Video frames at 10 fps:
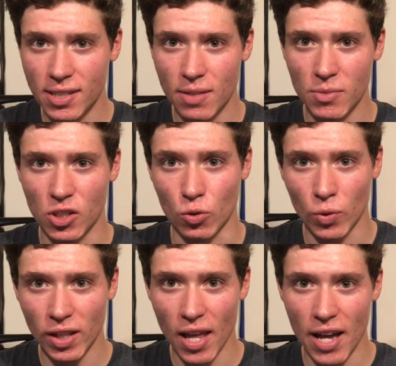seems to
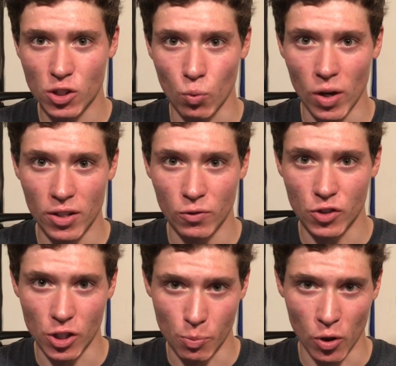realize what you've
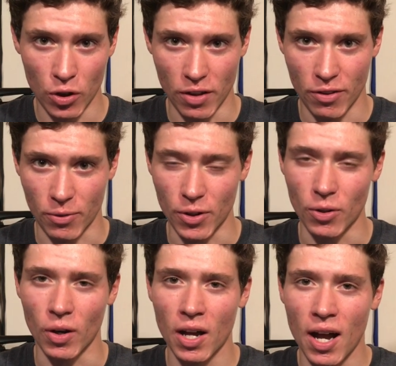just put it
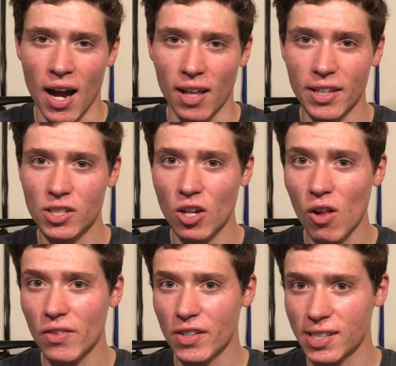through. I like to
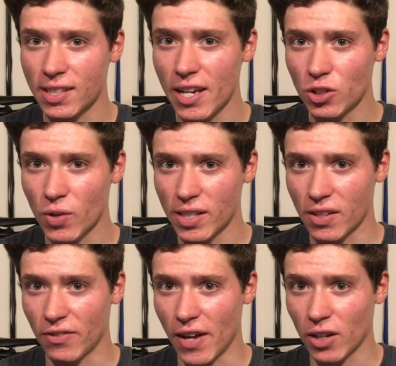call it the stage race
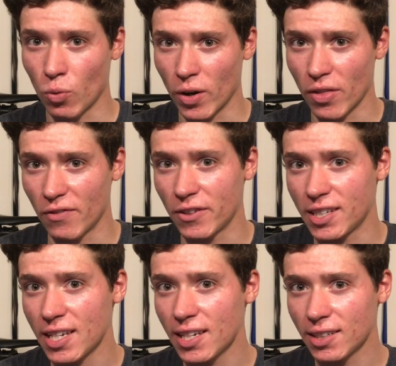effect, where the
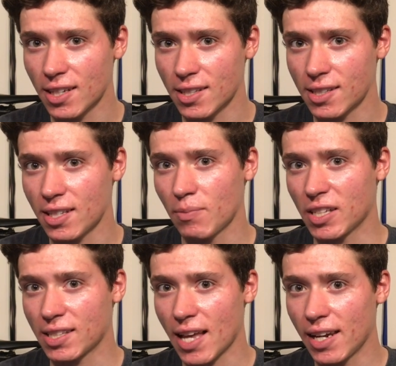fatigue doesn't seem to
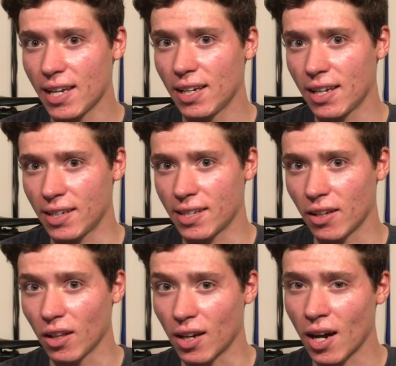set in
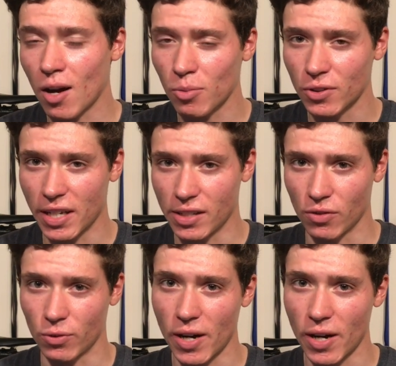until a couple days of